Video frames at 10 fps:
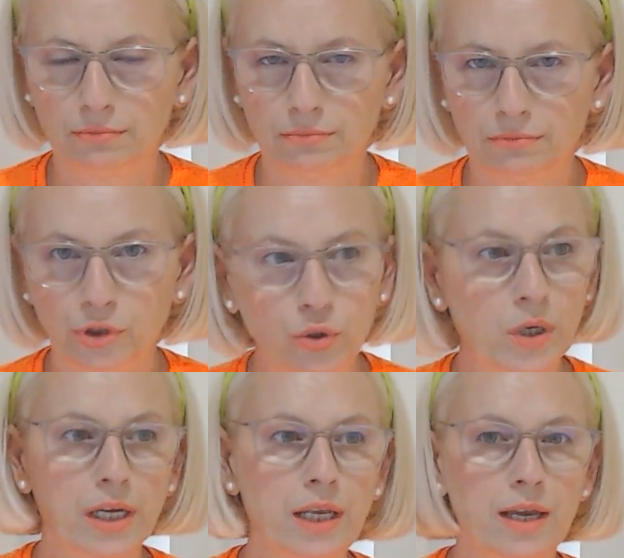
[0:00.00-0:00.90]
new
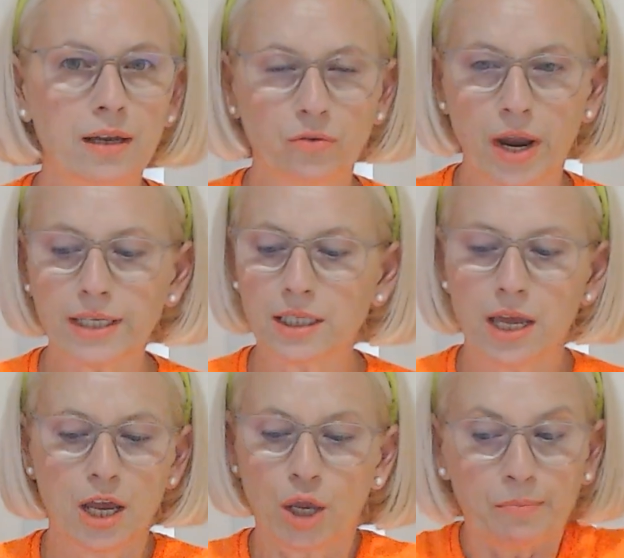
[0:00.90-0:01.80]
career, right?
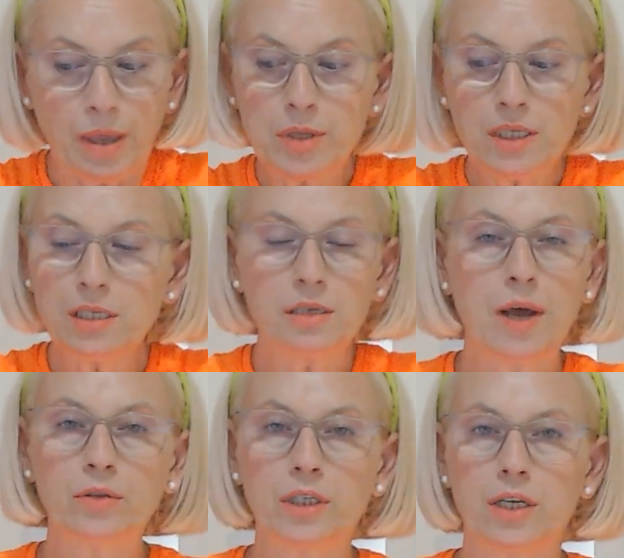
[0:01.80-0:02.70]
Maybe this is
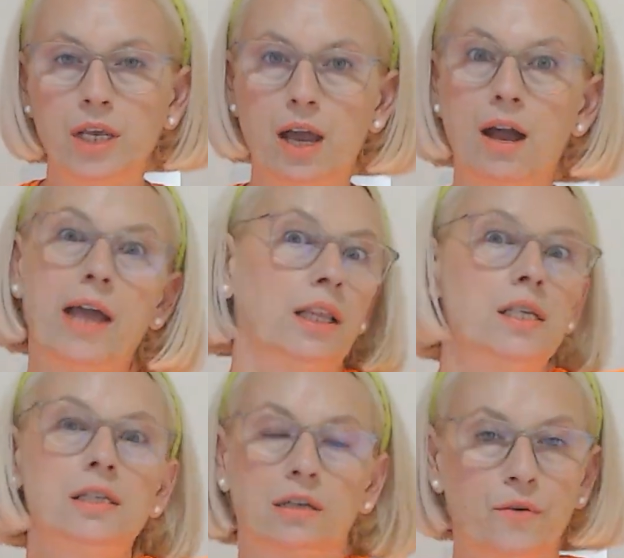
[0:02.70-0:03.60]
about career, at
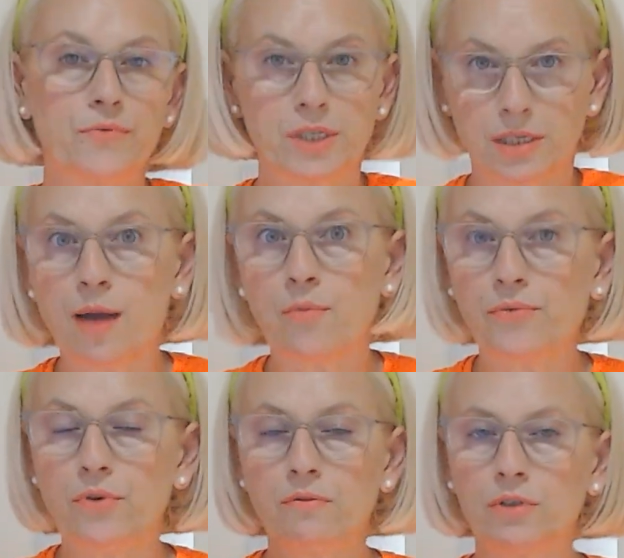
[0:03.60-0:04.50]
least, you know, for some of
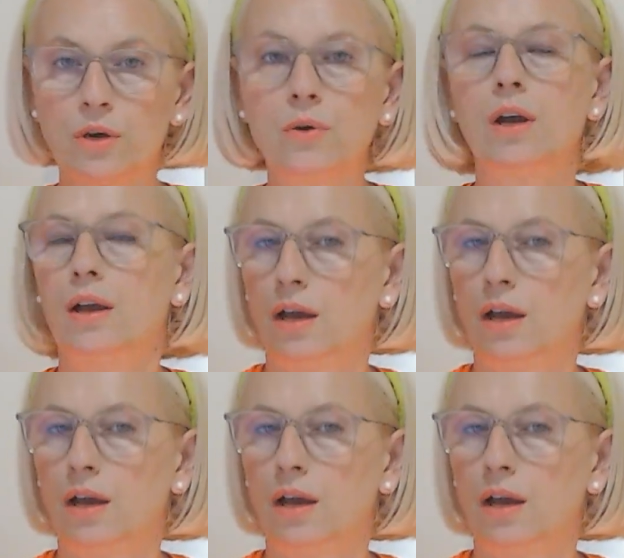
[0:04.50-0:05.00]
you, even though